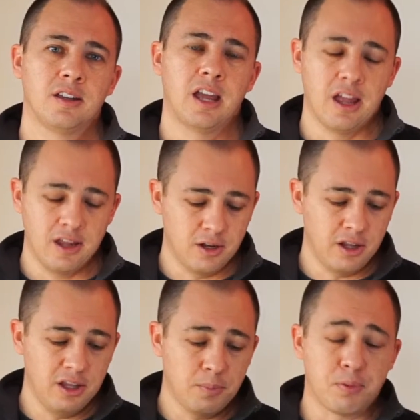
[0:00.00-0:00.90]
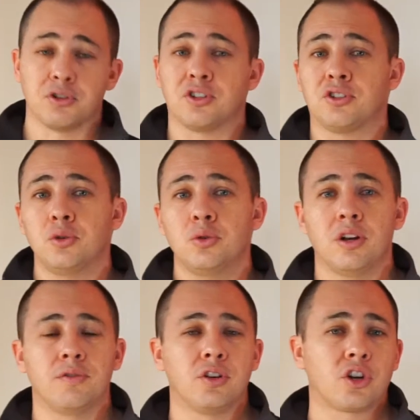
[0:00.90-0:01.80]
And in the pursuit
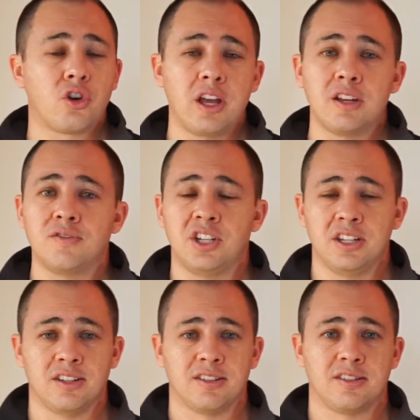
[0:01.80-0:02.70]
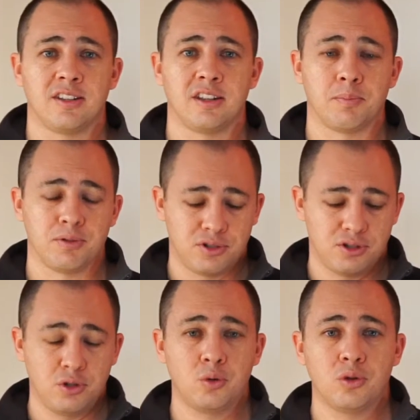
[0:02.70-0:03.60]
of your creative genius, in the
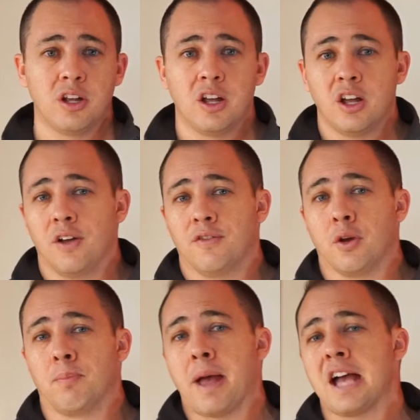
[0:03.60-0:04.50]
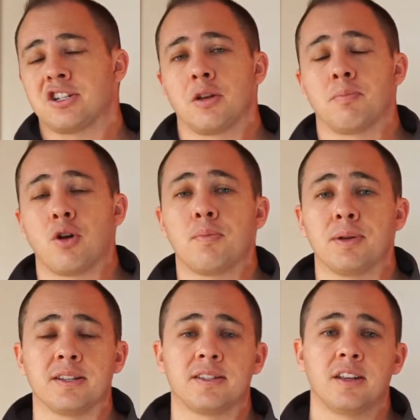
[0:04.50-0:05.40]
pursuit of your passion and
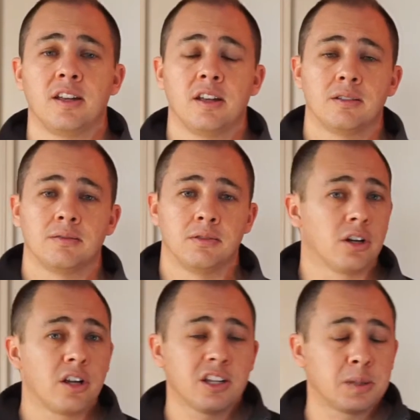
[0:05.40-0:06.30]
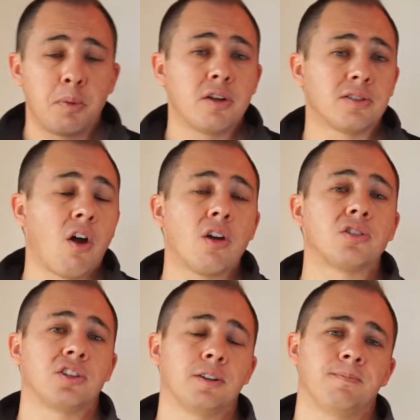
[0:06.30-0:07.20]
purpose, you're going to experience
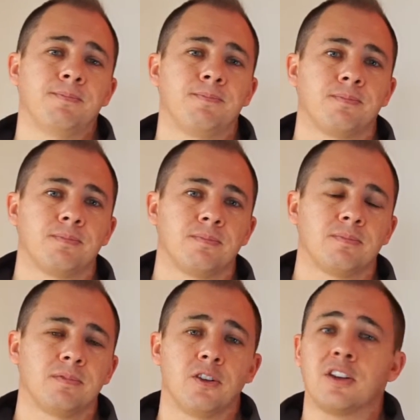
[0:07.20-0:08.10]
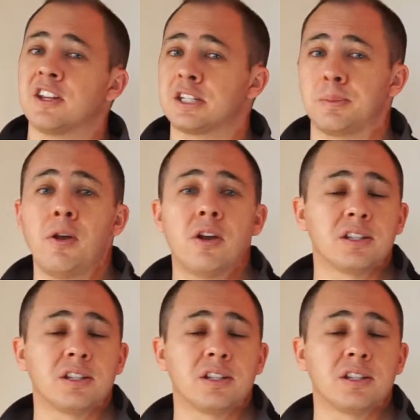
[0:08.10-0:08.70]
hardship. You're going to experience